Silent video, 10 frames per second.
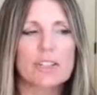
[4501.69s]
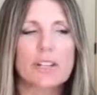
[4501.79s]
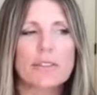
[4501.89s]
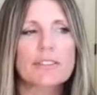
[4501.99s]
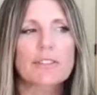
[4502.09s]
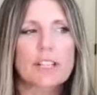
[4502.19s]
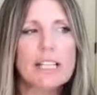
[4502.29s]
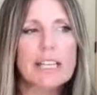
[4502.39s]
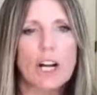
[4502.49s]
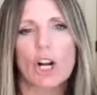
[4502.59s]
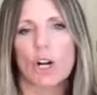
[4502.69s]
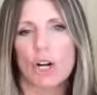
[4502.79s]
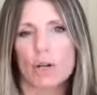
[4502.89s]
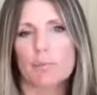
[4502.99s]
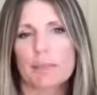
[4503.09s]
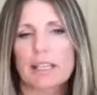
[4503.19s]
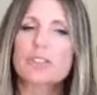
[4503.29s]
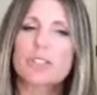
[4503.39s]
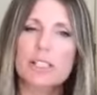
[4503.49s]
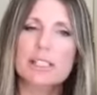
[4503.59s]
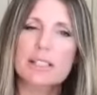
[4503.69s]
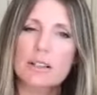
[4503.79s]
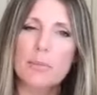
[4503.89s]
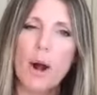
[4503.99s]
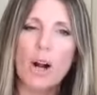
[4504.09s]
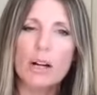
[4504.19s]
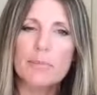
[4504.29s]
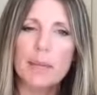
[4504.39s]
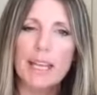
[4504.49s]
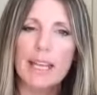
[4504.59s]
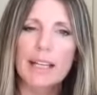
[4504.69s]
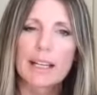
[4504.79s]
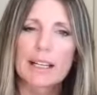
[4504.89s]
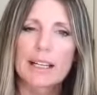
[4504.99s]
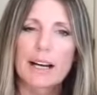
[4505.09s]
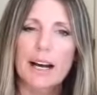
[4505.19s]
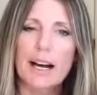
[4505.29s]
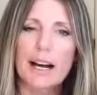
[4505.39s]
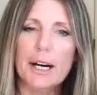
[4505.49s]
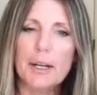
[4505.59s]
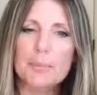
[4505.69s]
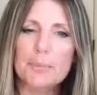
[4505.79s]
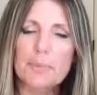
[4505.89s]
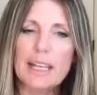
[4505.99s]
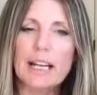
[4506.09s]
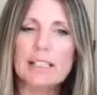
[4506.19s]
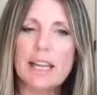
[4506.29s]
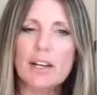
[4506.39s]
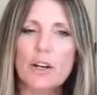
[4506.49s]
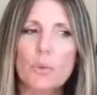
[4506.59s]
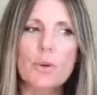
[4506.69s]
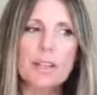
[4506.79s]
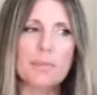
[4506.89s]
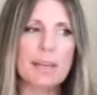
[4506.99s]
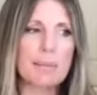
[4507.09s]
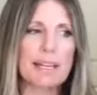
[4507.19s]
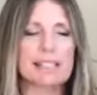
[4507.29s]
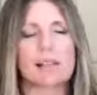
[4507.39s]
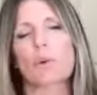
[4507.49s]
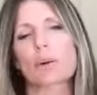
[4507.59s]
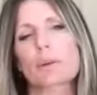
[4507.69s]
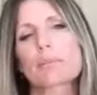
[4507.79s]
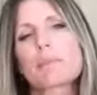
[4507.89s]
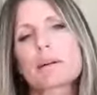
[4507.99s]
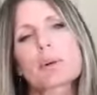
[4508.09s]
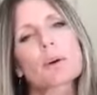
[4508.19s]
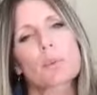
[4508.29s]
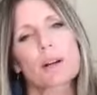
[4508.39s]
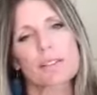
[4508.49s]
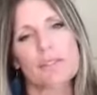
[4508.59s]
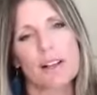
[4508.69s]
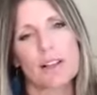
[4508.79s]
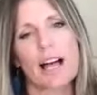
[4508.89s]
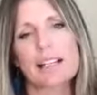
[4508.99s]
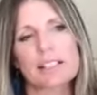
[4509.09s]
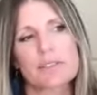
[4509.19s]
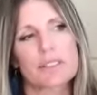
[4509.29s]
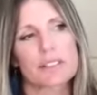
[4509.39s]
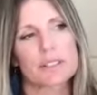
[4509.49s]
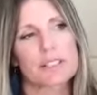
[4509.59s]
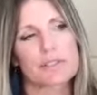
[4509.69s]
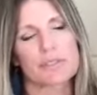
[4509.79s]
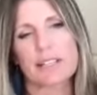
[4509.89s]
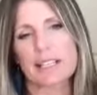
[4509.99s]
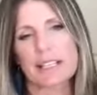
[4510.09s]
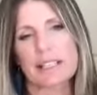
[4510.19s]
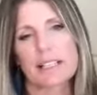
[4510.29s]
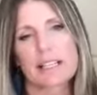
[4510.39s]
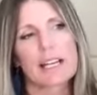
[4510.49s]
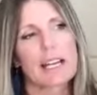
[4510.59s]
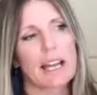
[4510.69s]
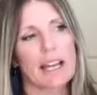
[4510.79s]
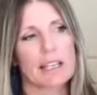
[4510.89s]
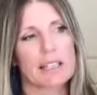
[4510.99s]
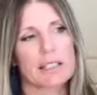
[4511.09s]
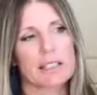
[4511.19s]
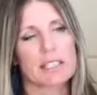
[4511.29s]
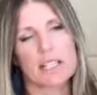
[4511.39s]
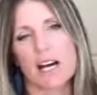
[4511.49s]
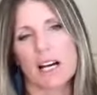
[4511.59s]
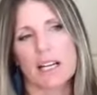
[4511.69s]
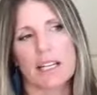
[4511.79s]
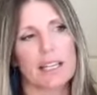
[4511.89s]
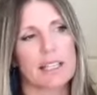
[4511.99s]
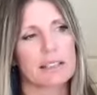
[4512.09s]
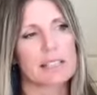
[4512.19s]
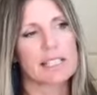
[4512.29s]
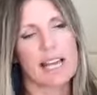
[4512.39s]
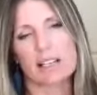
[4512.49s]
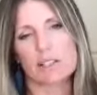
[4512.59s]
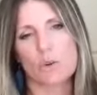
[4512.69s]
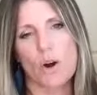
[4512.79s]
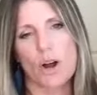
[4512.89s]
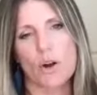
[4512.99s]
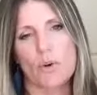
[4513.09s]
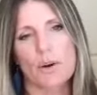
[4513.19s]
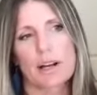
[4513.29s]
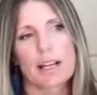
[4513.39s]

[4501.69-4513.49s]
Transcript: I'll never forget her because she's still a part of me. And I take her with me because I want to remember what it felt like to feel defeated and stuck in status quo.